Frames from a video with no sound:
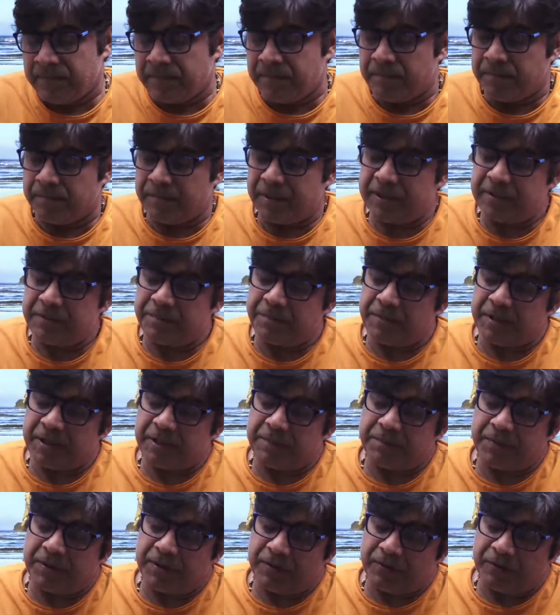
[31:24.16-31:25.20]
but
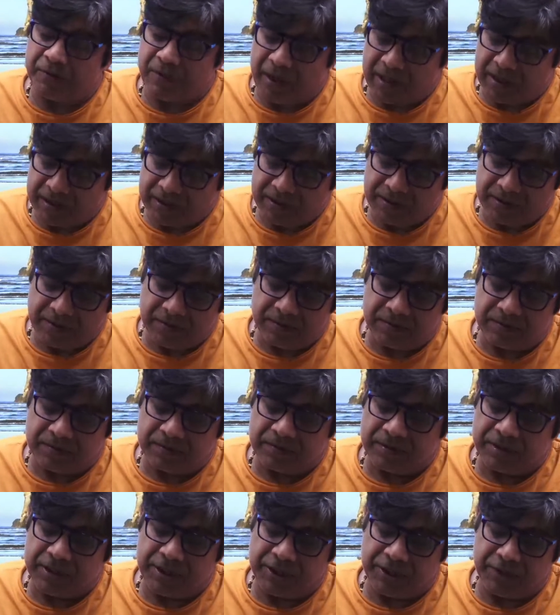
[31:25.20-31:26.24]
paper 1,
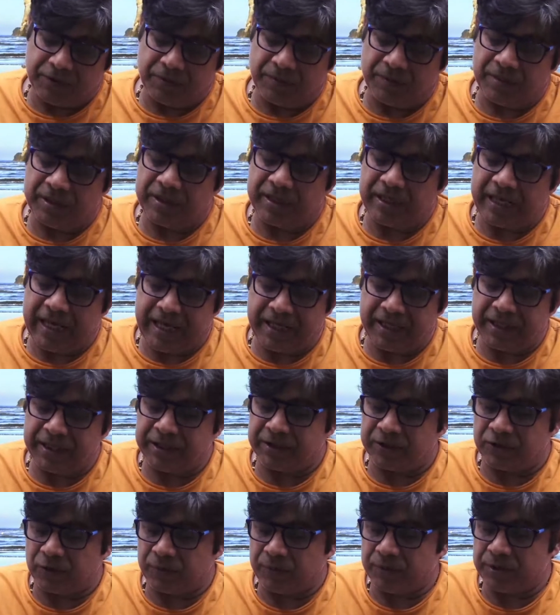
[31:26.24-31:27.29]
human and
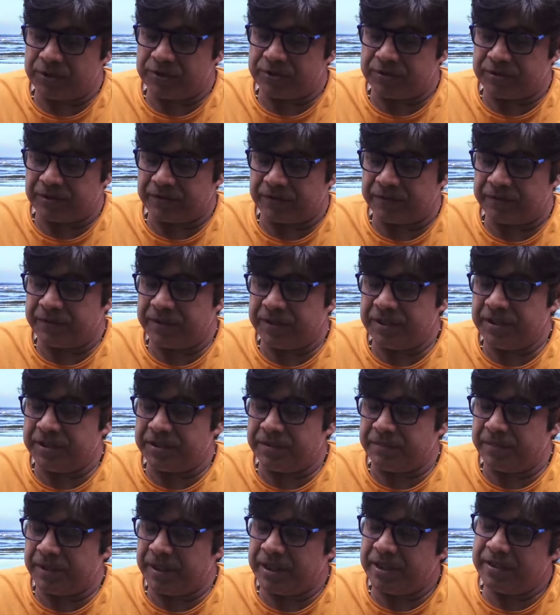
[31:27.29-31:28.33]
economic geography,
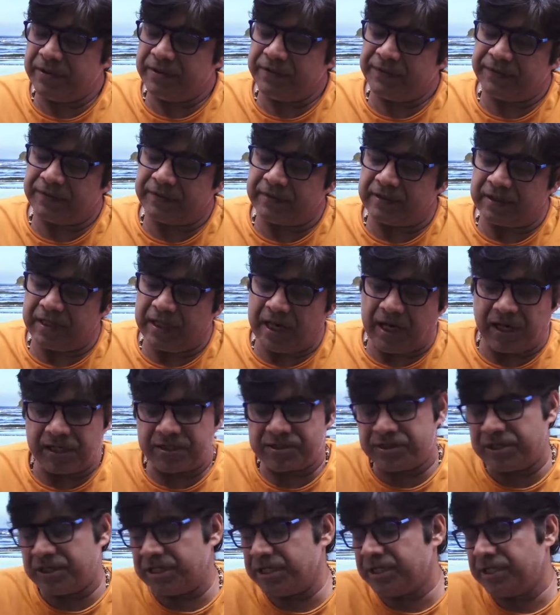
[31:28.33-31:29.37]
remains
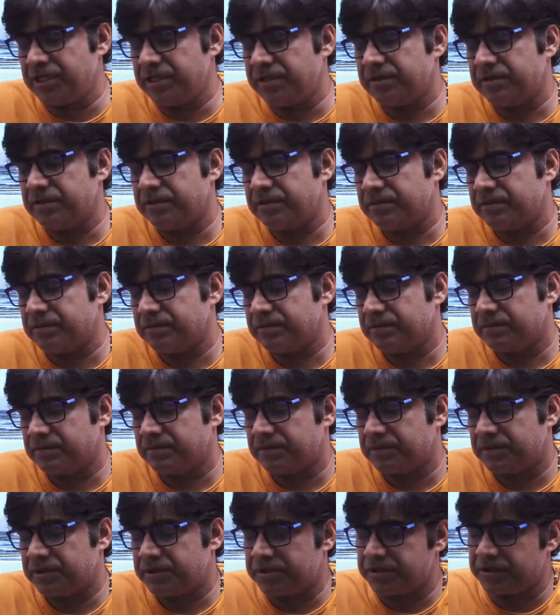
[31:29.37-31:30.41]
largely
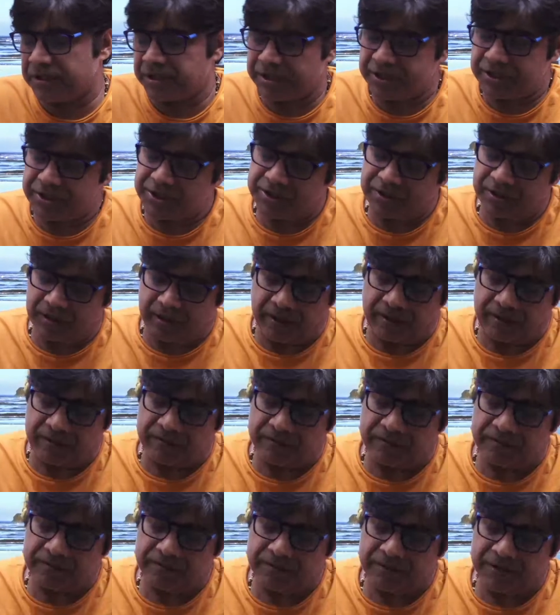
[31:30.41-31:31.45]
traditional.
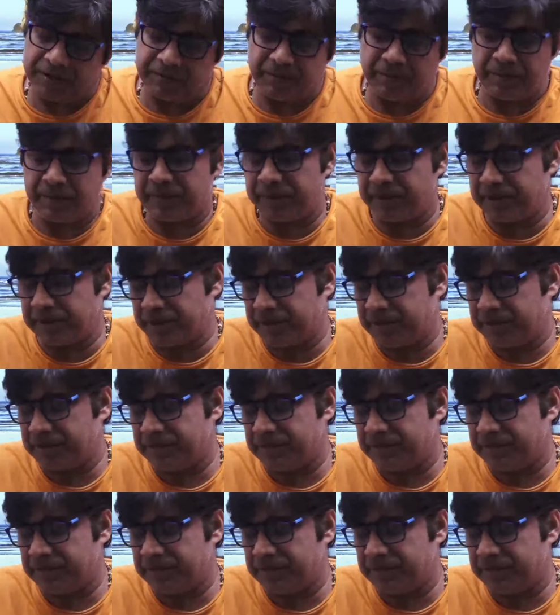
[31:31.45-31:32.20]
Remember it.